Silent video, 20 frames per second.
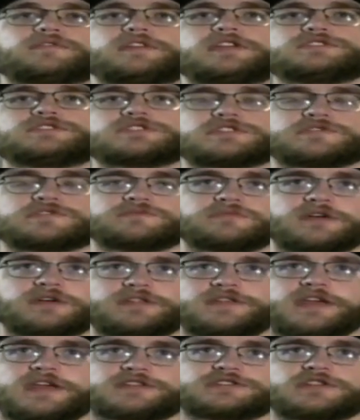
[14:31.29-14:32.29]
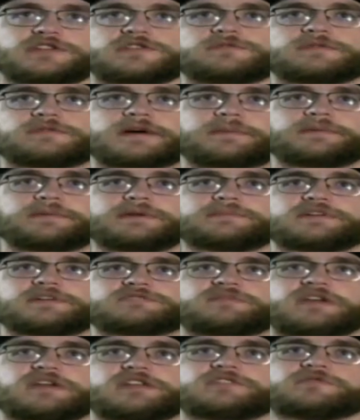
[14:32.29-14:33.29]
So an engine, uh, the engine swap
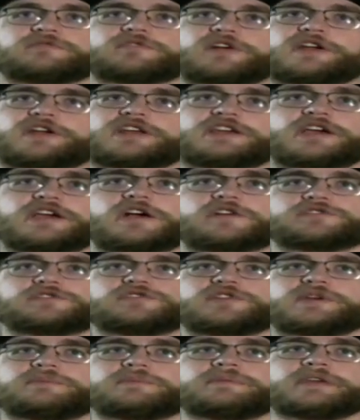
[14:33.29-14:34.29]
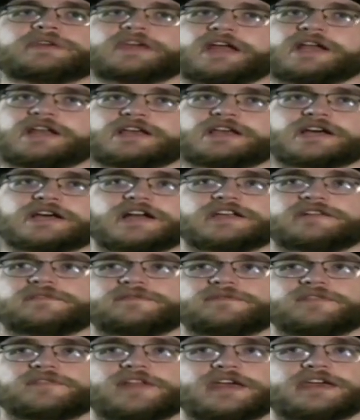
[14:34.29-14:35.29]
pretty much made it to where any character can be any
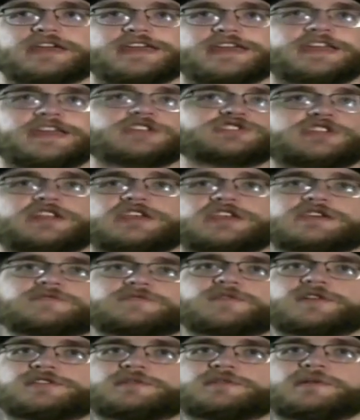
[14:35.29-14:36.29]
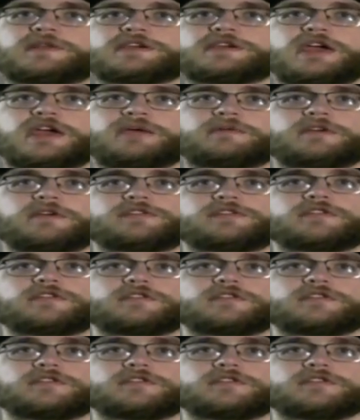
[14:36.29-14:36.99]
kind of like engine that you want to in the game.